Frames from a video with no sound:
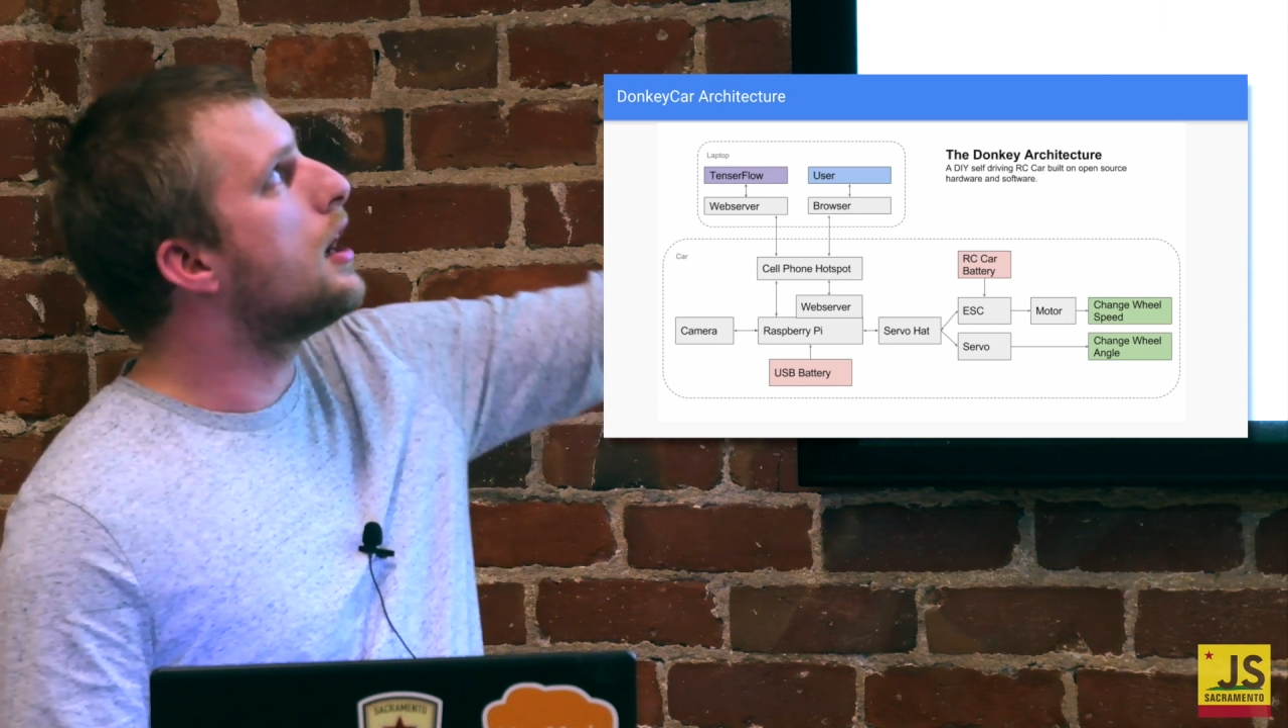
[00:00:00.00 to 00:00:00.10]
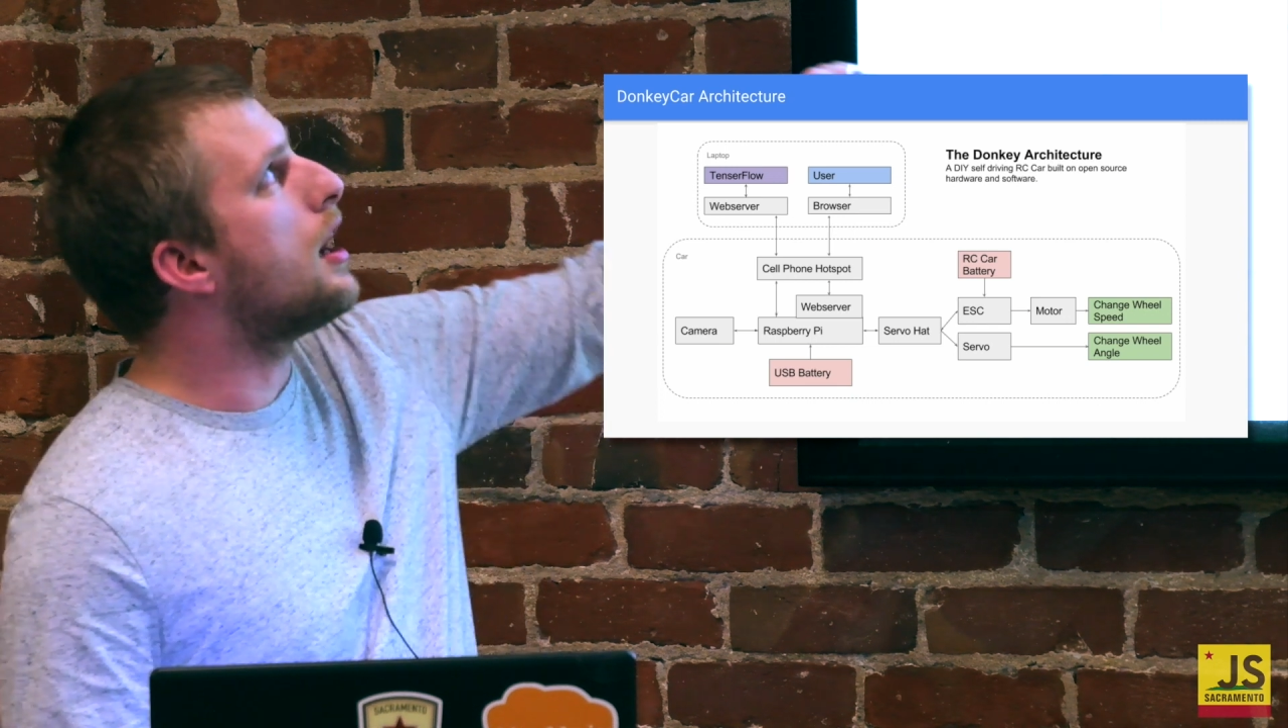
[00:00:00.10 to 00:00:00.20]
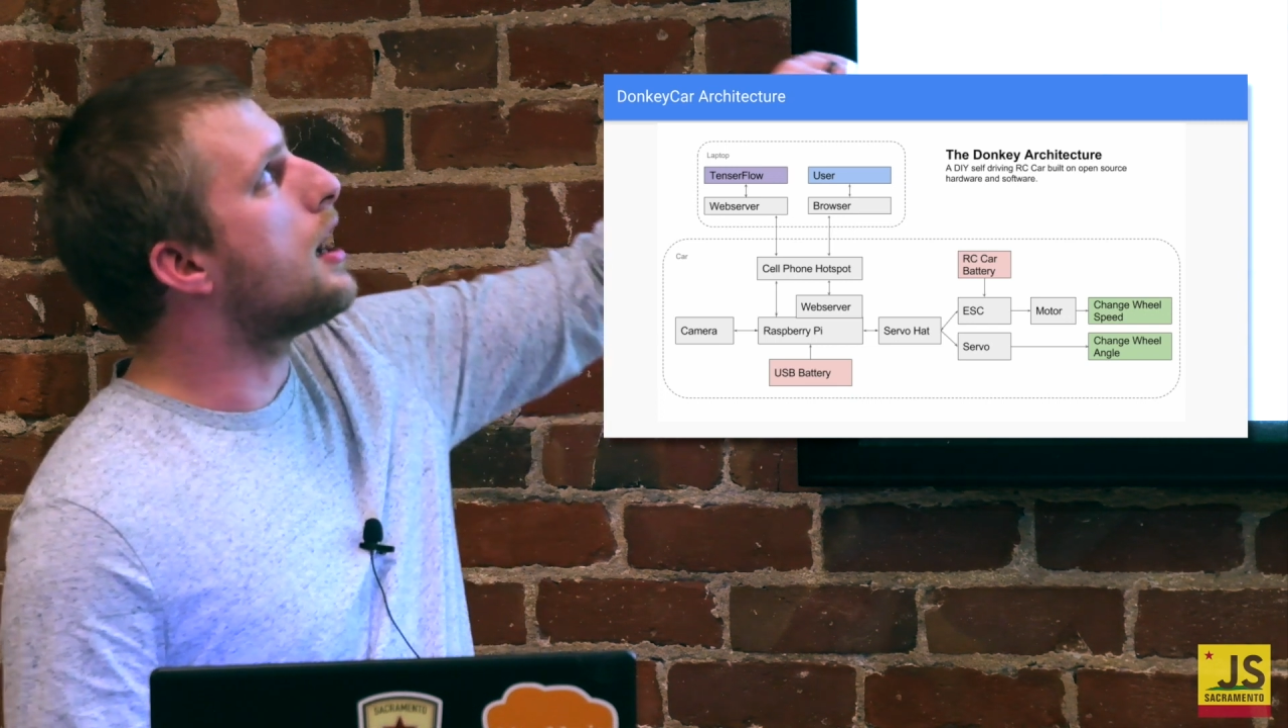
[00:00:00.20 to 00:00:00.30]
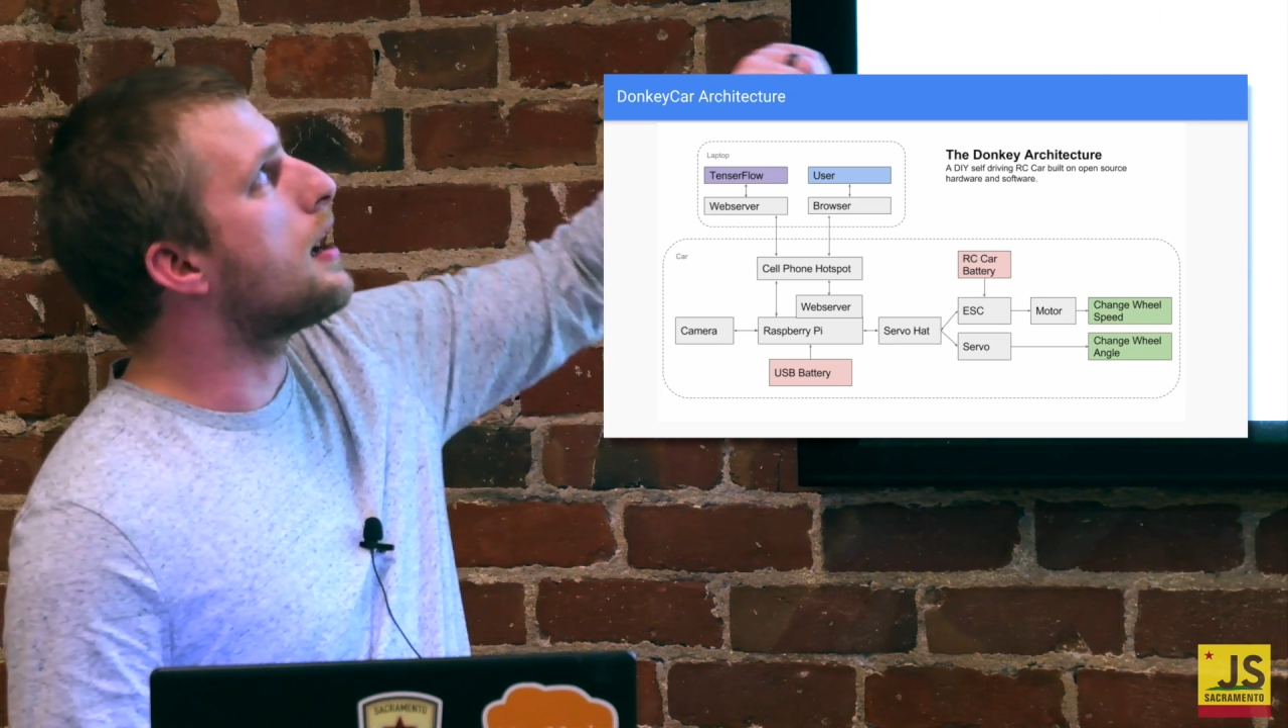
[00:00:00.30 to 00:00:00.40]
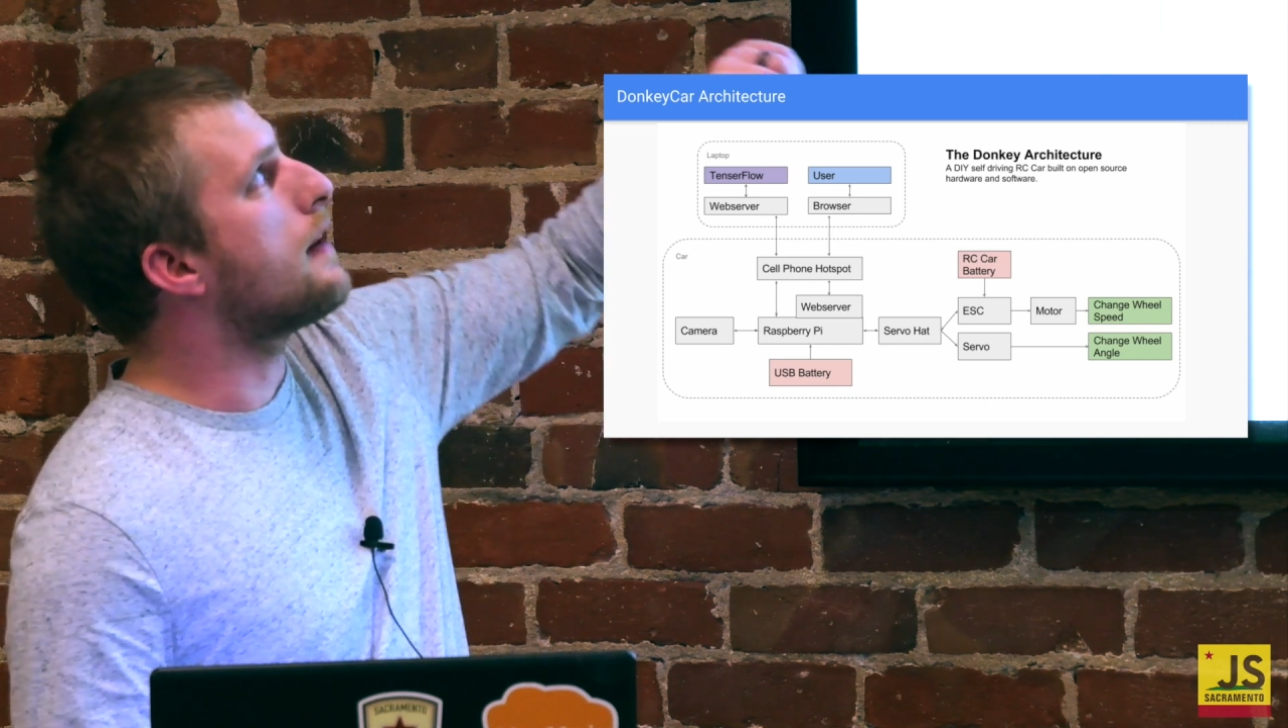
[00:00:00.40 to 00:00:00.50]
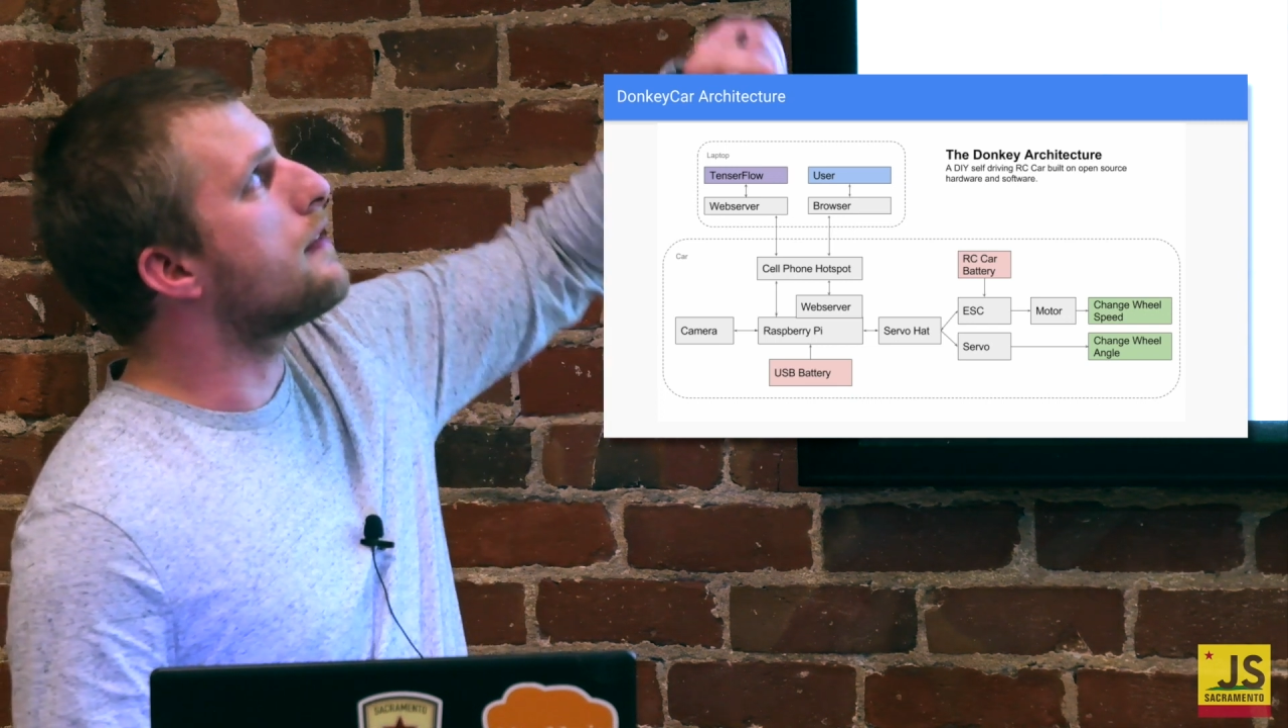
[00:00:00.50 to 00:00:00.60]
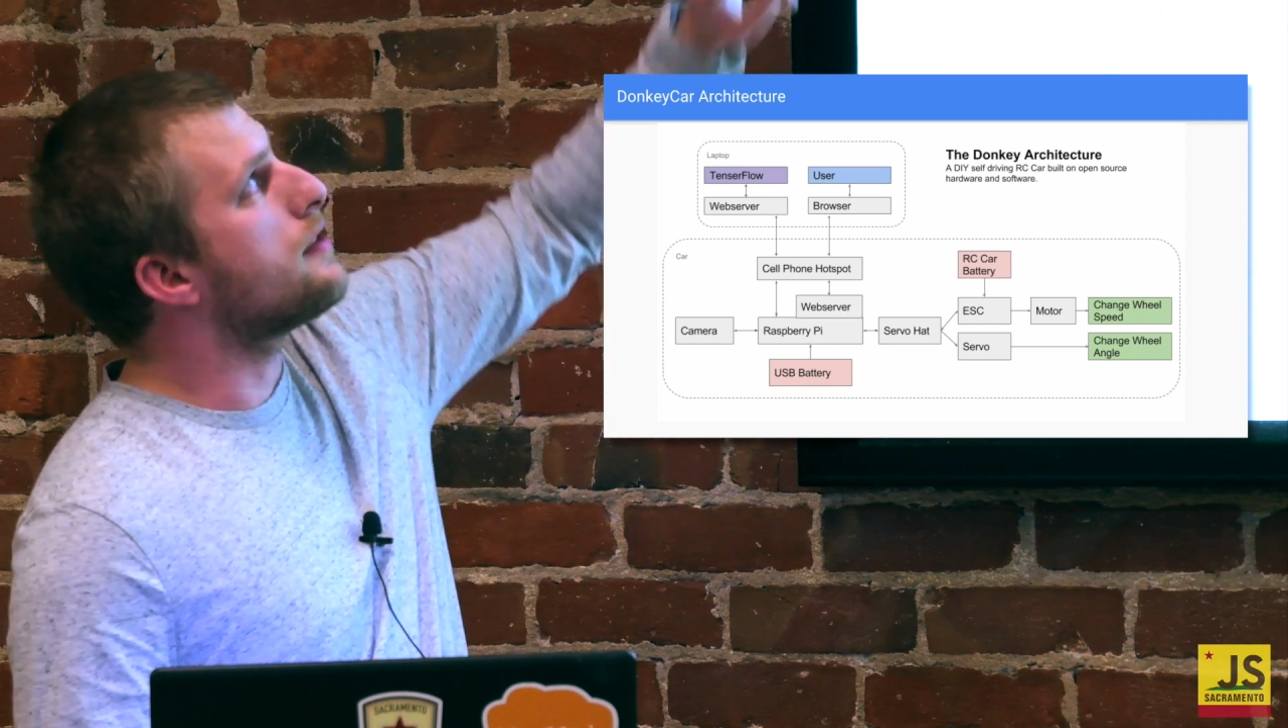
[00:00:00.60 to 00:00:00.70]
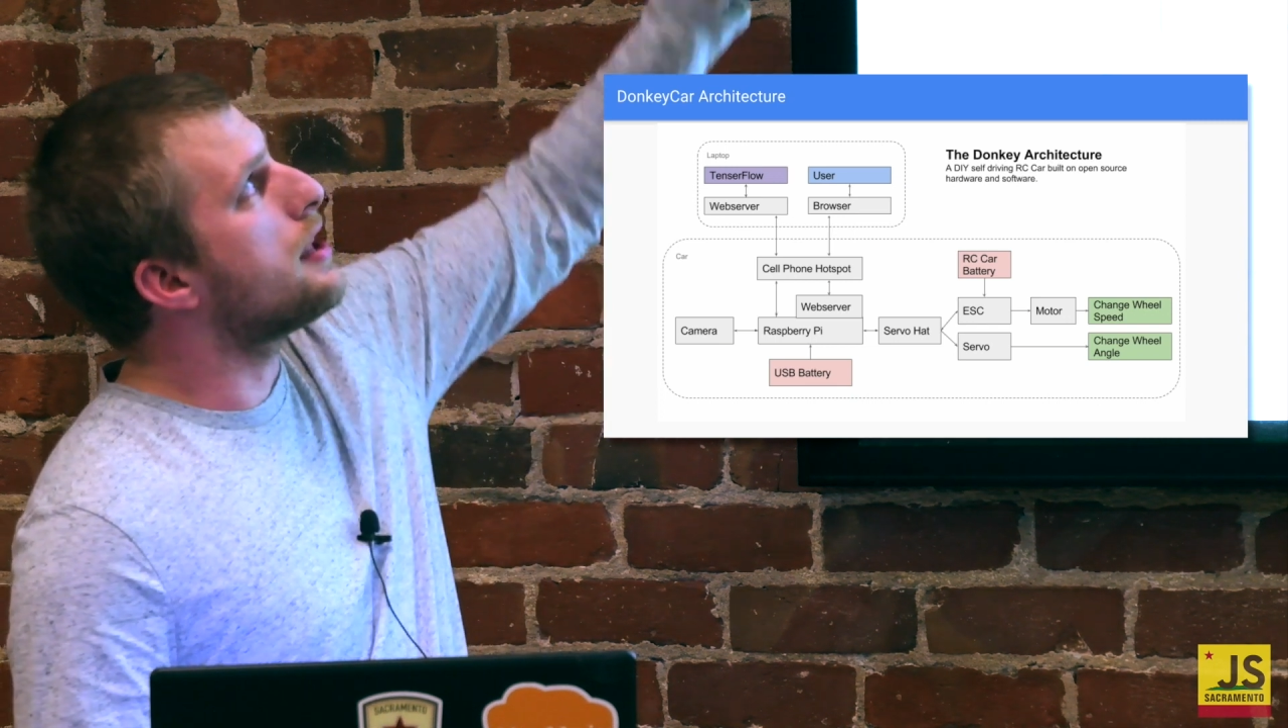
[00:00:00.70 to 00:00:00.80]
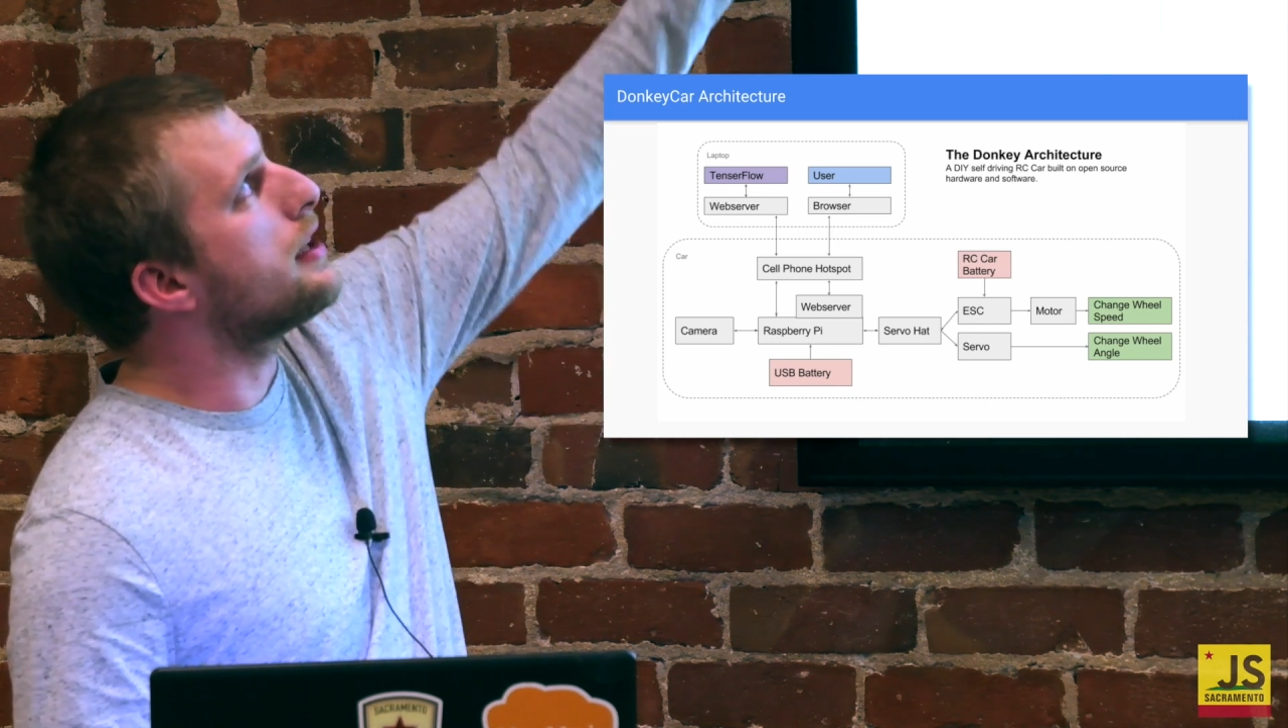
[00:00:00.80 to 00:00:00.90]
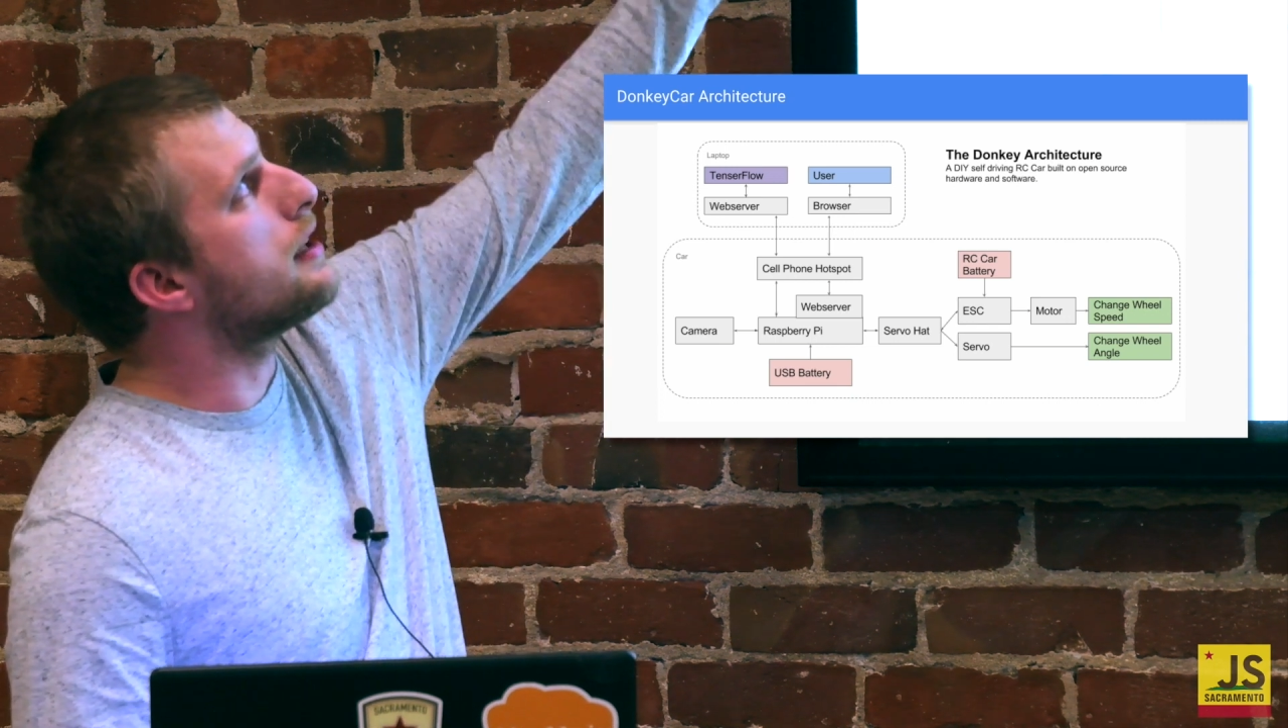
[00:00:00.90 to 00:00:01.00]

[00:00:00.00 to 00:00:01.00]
And